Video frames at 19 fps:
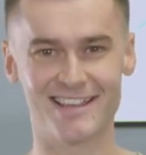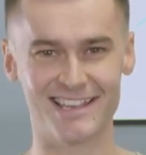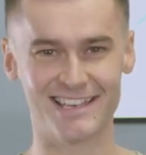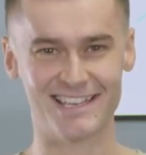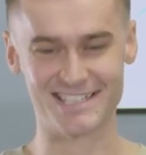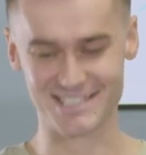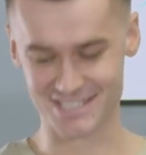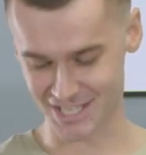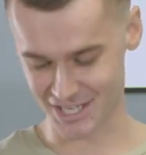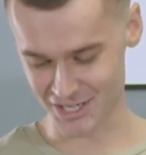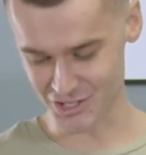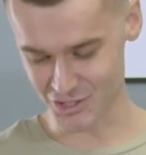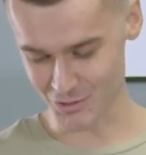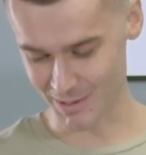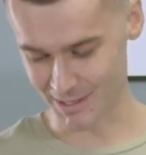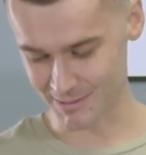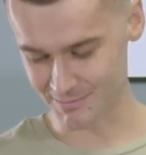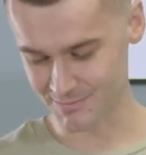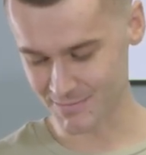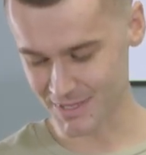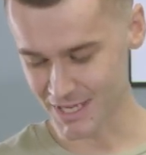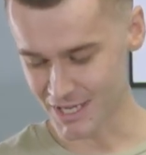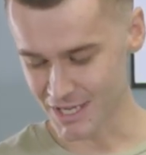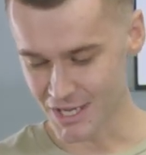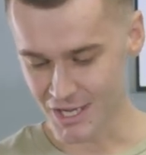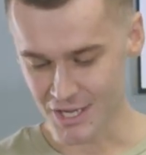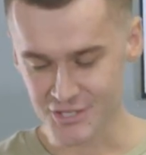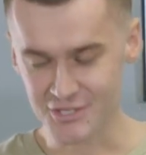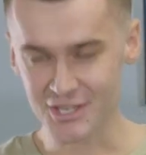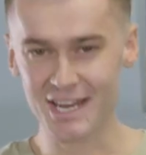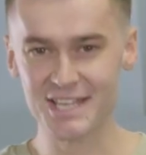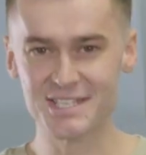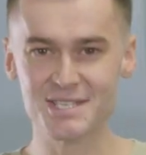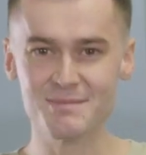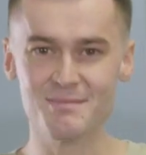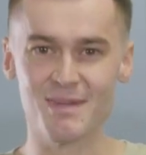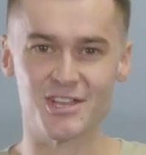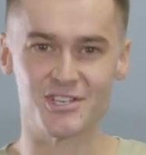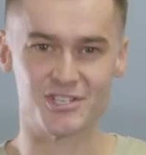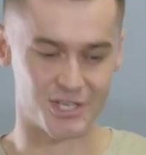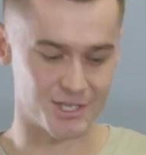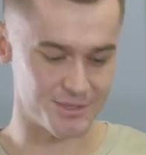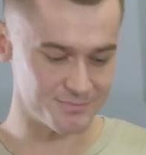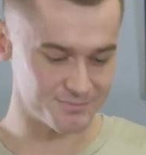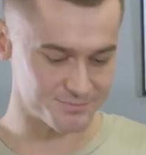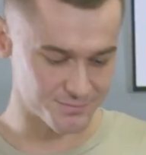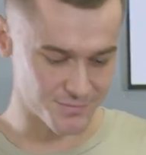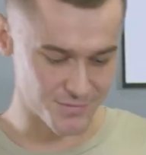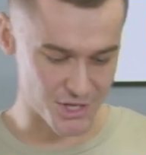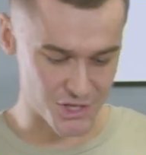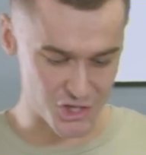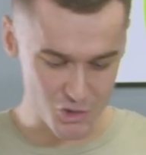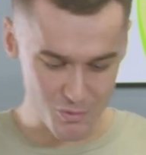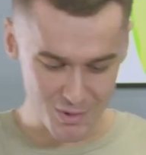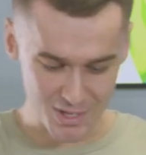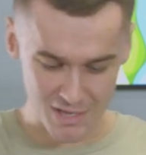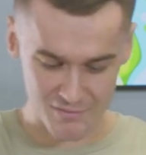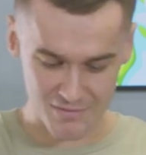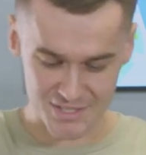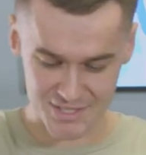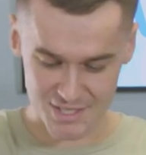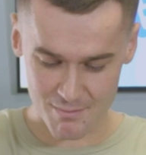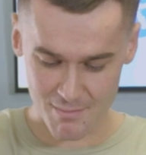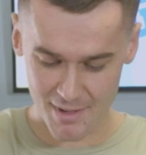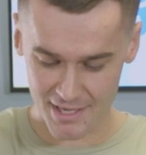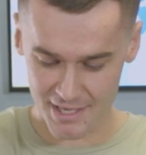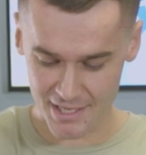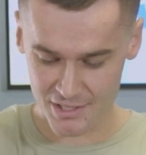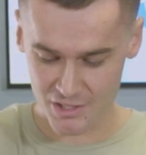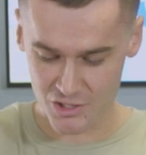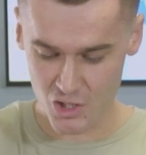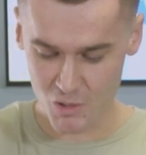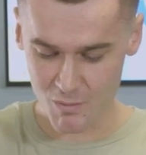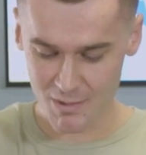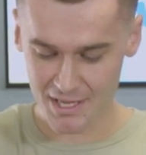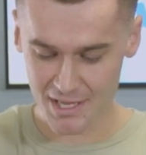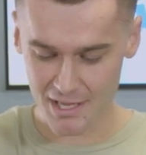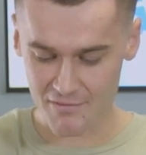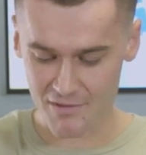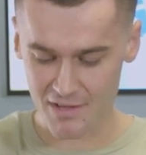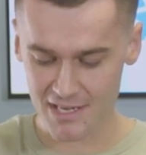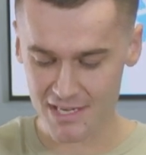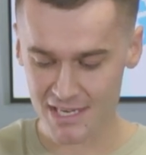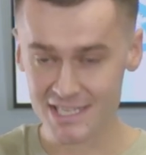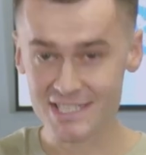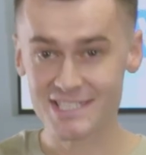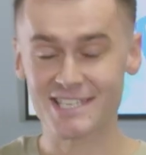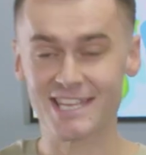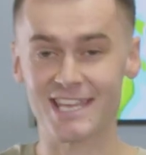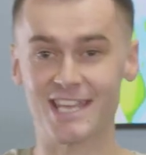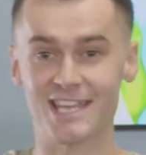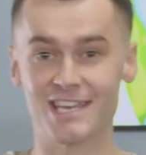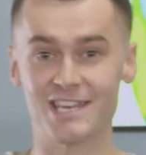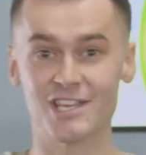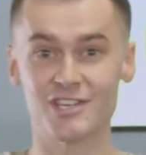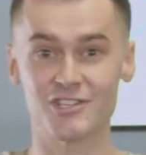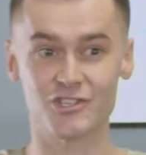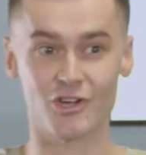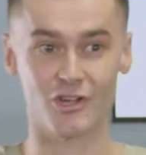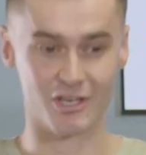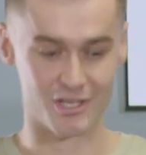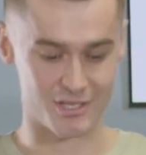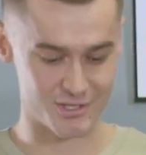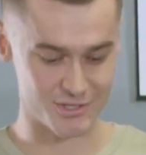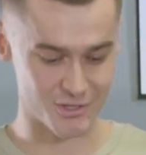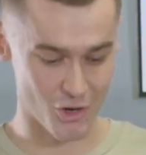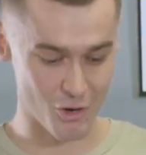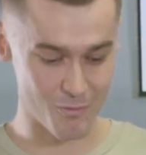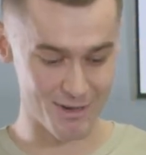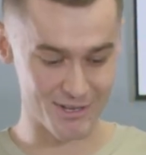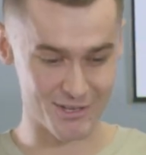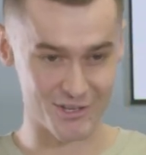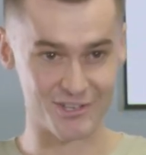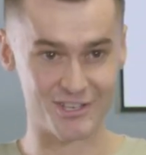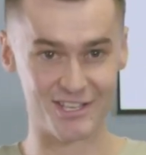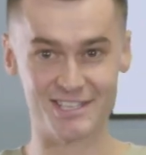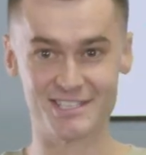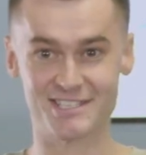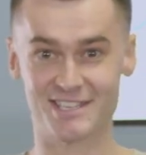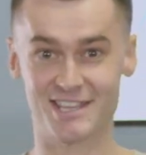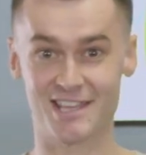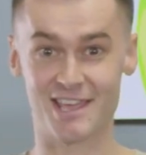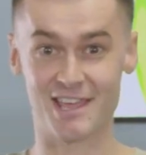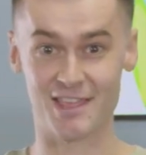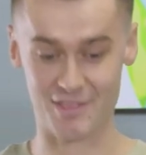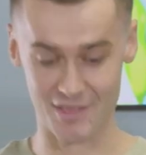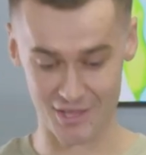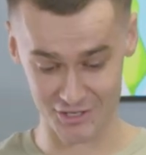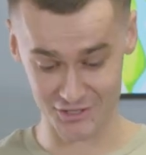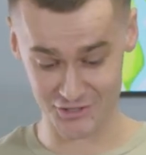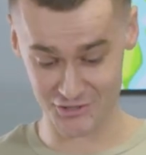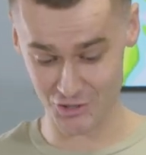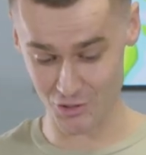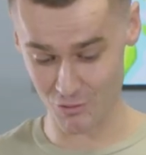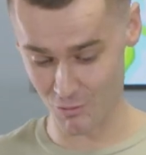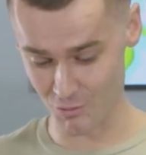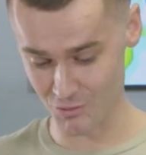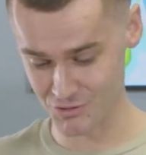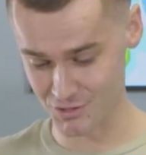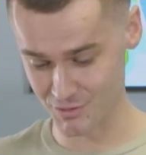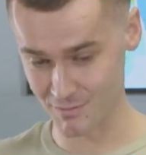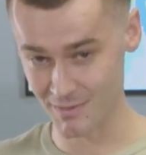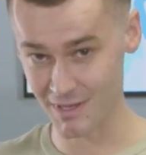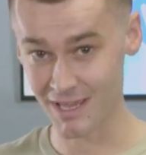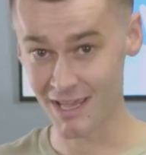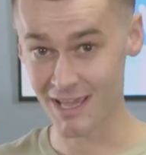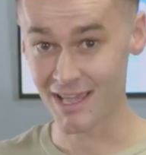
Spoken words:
Let's get into it. So let's imagine that you were given some money. You were given $10. Oh my goodness, that is so awesome.